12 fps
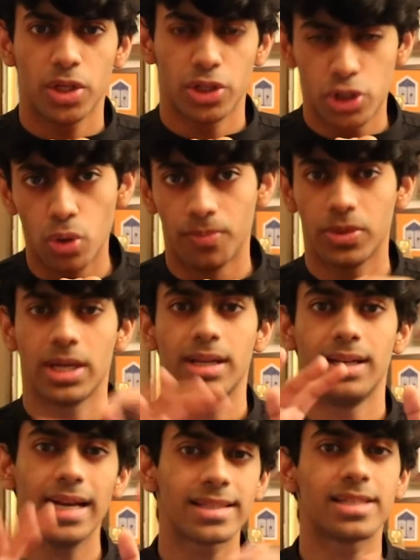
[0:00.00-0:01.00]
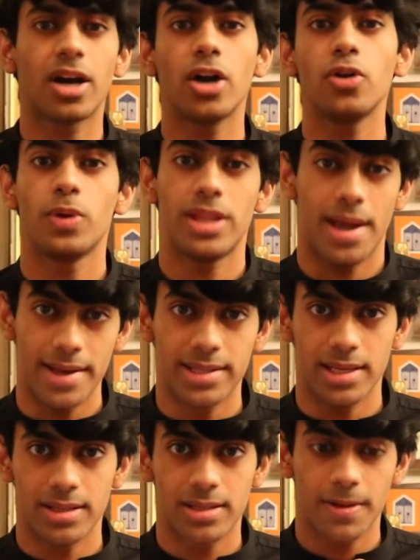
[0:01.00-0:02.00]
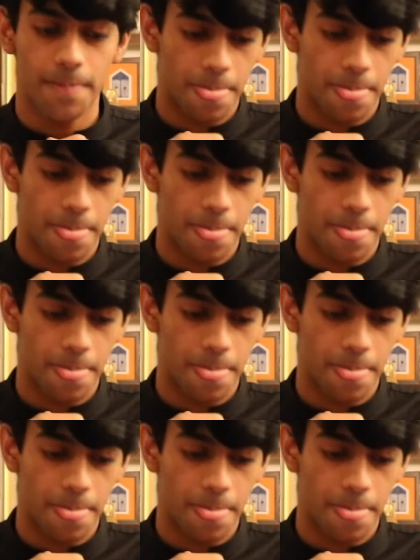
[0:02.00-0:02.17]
So let's start with essays.